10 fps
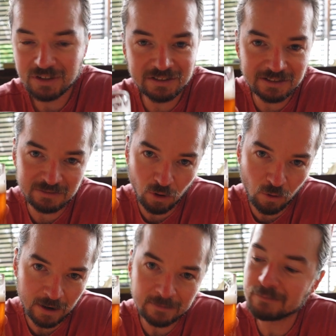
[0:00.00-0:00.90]
Just a
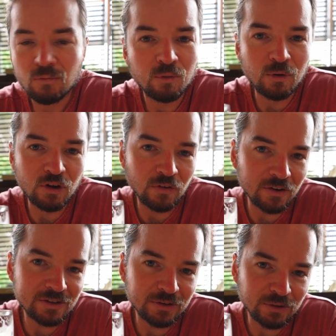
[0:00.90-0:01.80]
small one. We'll move
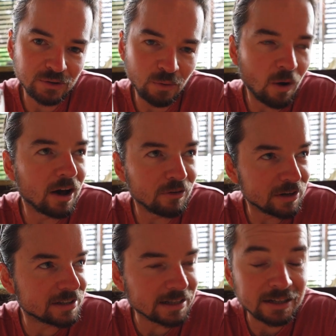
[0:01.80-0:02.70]
on to the
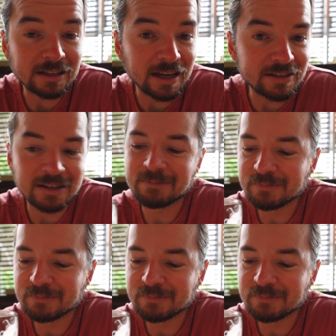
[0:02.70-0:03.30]
wineries a little later.